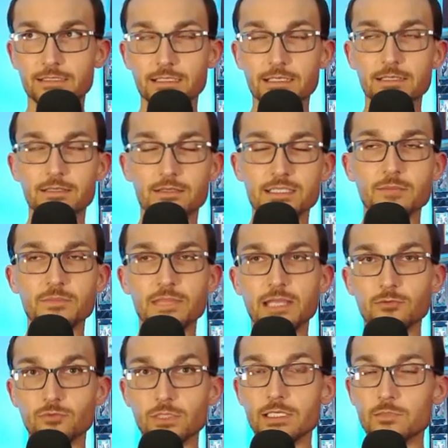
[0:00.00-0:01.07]
something that
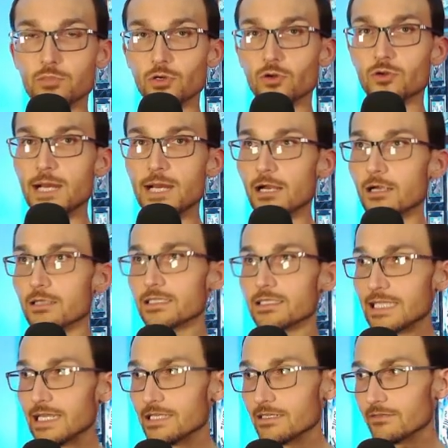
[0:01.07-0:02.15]
really broke my heart at
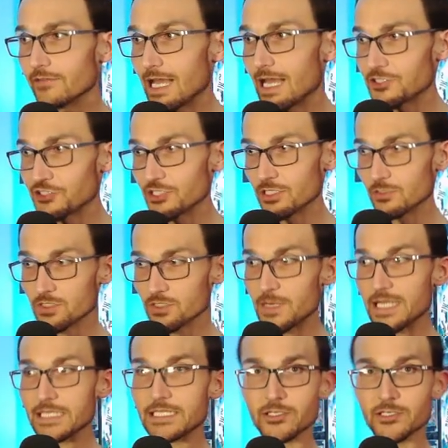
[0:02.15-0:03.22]
the end of last year was my
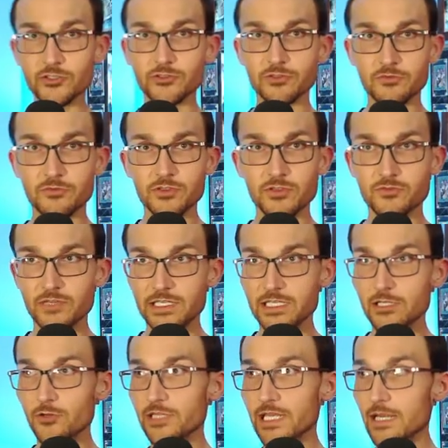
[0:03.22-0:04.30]
year in review
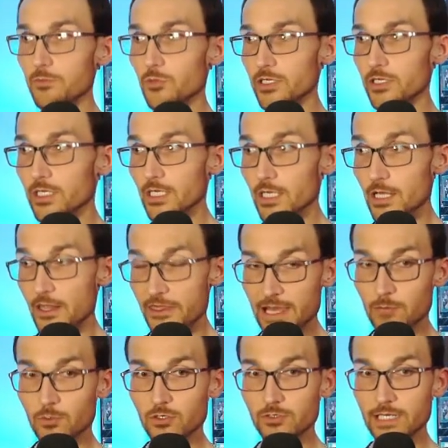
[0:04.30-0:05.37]
video that I put. That
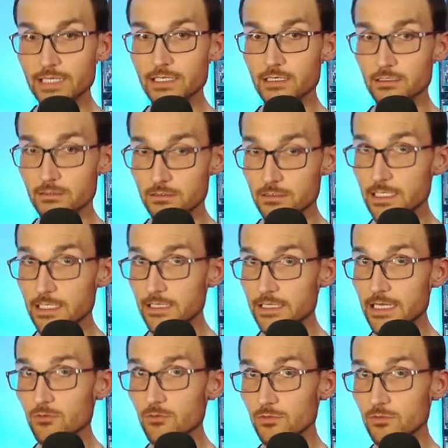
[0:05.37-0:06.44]
one right there, yeah,
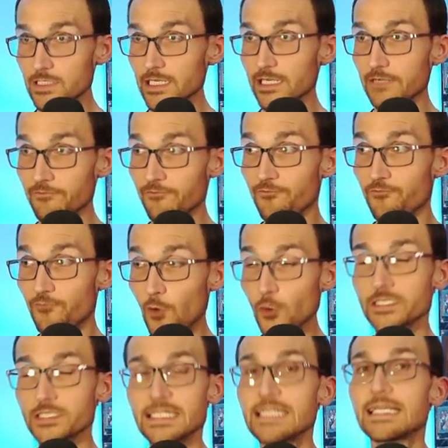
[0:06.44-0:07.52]
that one was like a
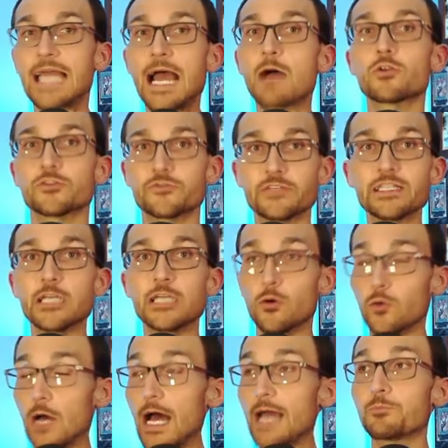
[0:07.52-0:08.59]
14-hour video.
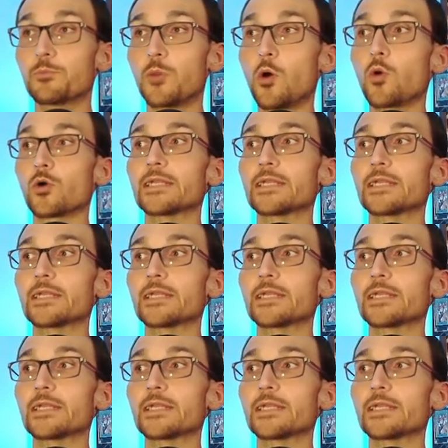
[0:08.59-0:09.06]
I poured